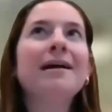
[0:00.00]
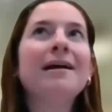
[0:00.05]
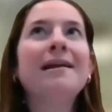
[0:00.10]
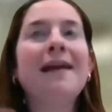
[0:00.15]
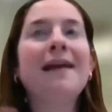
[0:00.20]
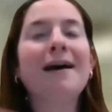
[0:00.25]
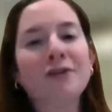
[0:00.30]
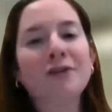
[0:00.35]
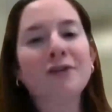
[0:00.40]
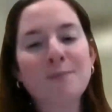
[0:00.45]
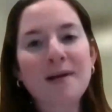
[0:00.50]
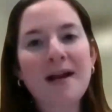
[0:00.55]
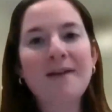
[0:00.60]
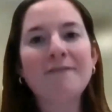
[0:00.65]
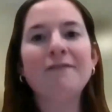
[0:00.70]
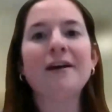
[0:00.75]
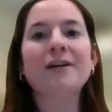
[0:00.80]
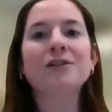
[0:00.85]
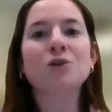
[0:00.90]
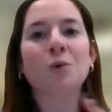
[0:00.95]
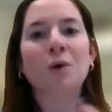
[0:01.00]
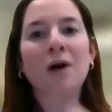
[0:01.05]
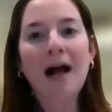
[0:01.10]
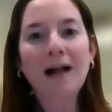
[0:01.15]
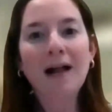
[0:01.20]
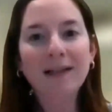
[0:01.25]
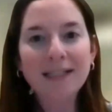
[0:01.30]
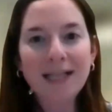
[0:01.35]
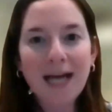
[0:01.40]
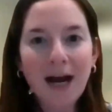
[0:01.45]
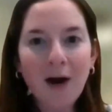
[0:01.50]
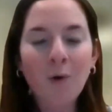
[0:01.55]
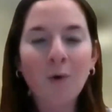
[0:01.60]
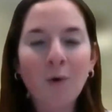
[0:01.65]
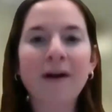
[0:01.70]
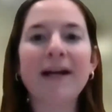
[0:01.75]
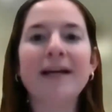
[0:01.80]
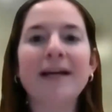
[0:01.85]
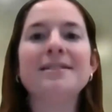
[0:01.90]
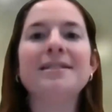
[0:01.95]
Nefesh B'Nefesh or Aliyah
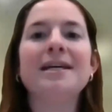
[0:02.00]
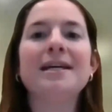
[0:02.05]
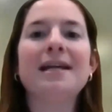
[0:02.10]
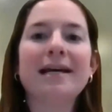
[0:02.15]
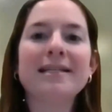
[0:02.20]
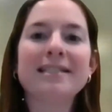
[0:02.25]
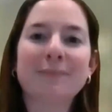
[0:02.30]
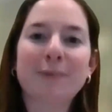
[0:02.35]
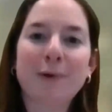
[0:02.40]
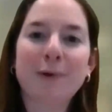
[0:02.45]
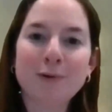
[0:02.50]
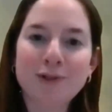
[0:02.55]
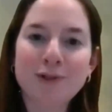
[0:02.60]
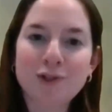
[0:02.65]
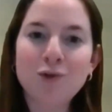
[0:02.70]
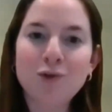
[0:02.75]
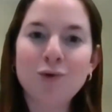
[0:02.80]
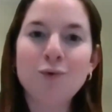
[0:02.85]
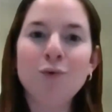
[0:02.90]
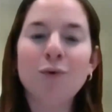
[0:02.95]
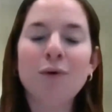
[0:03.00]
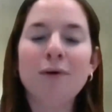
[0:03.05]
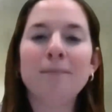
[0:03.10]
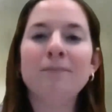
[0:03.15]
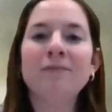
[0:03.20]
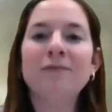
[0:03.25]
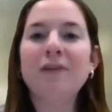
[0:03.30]
oriented as opposed to